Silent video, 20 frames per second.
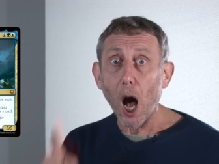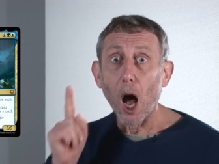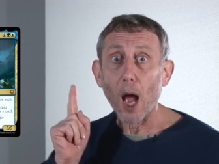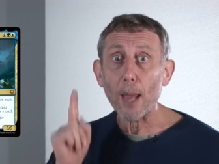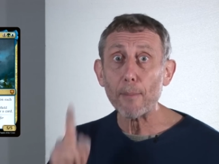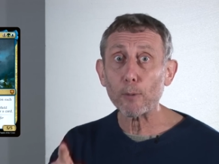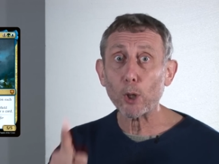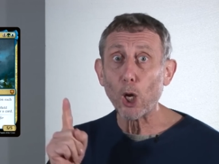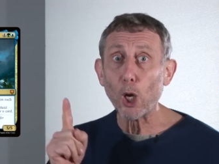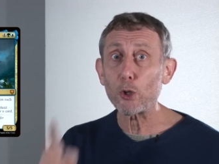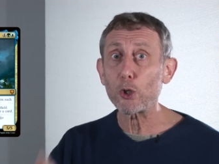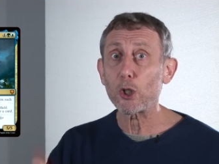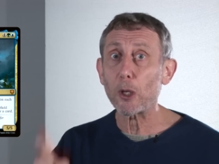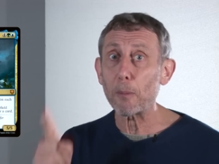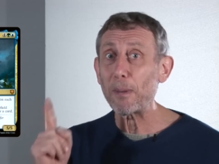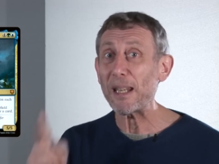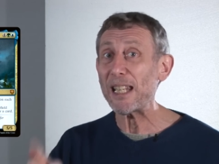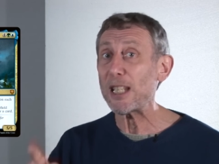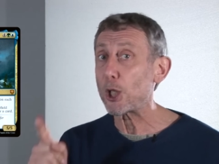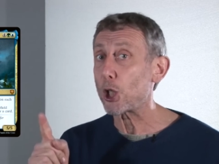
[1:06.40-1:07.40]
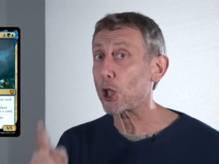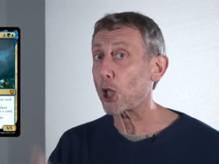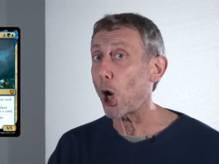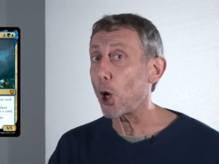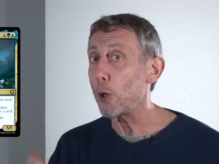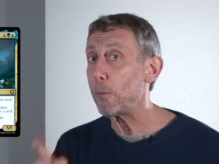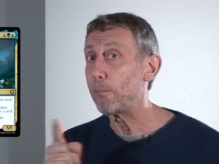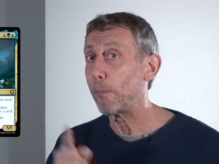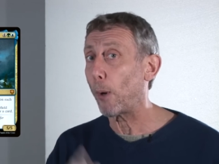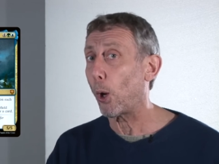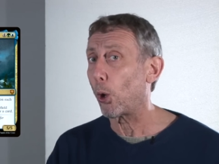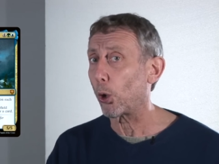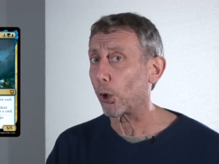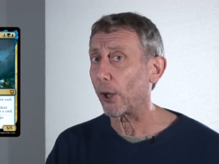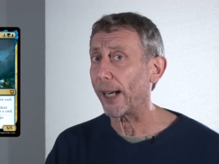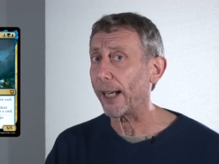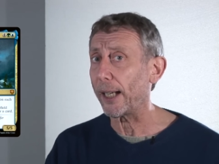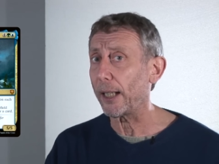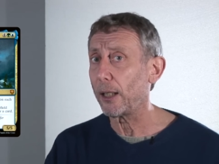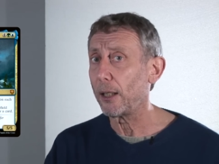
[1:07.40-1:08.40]
I'm going to be so
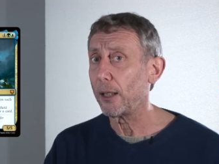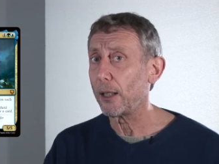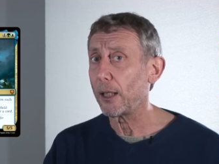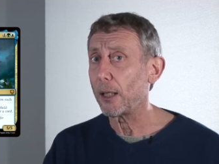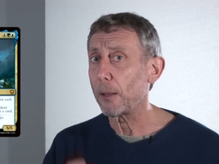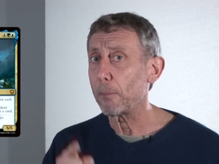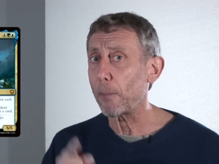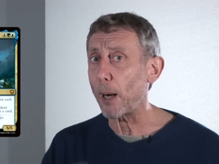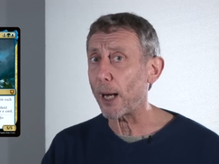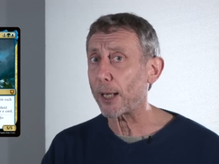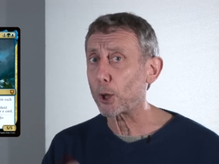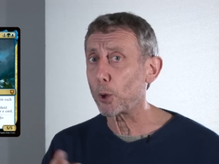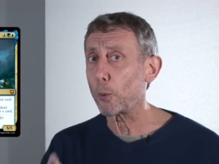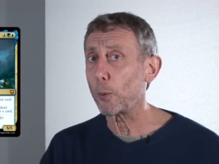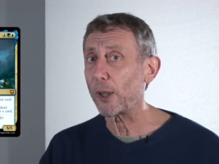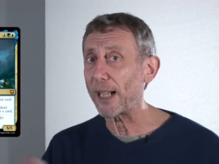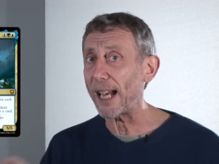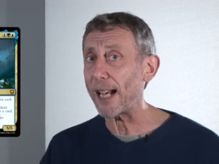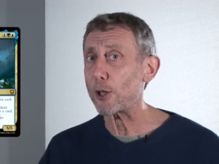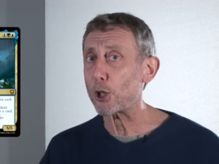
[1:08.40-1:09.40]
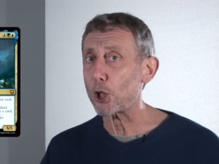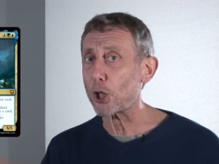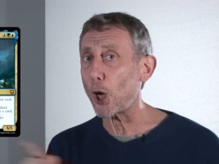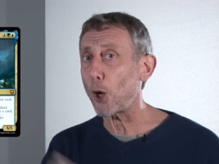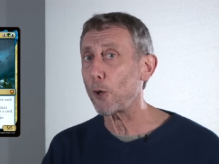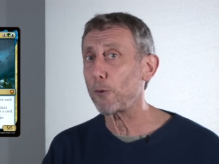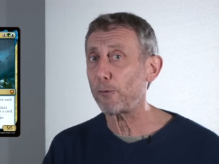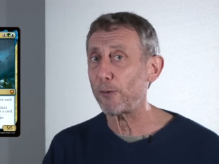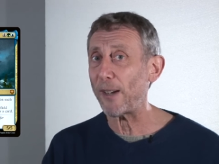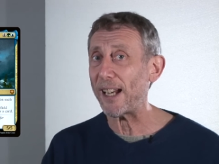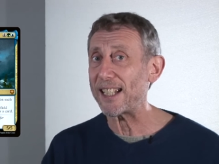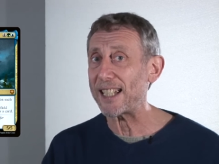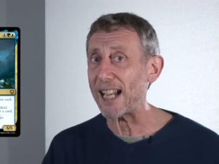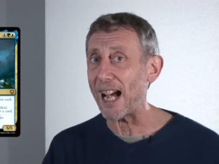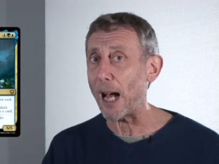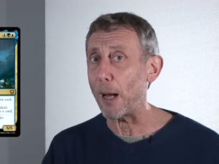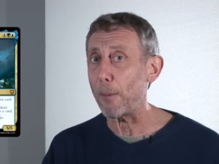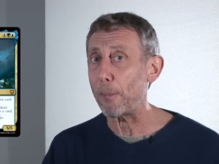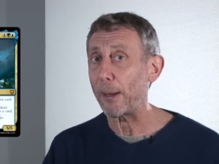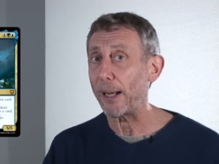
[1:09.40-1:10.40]
boring, Michael will get so fed
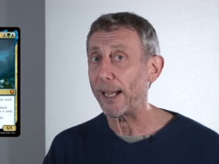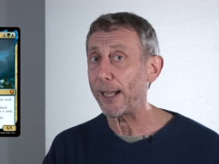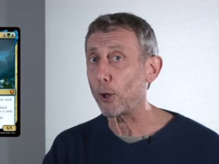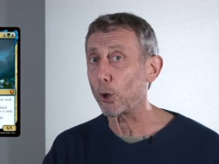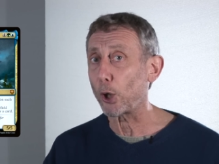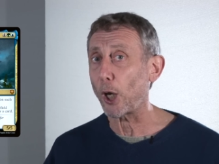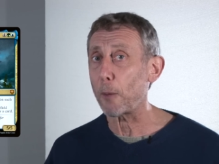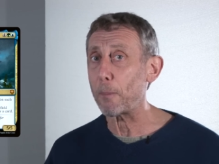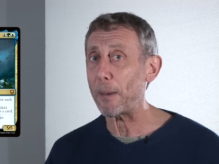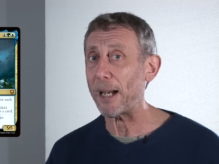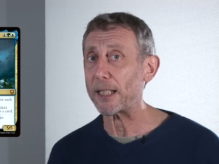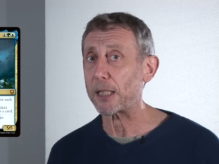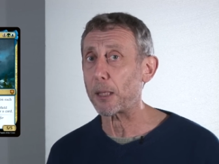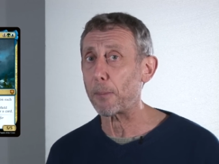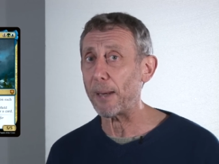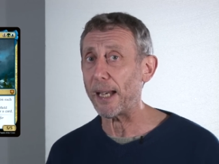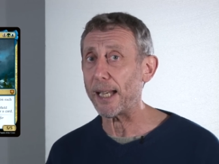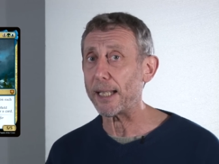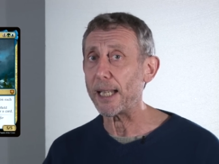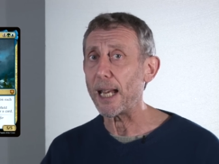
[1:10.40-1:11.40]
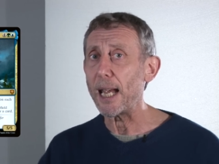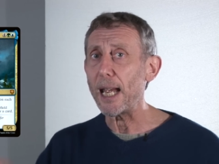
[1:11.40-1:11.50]
up, he'll go back to bed.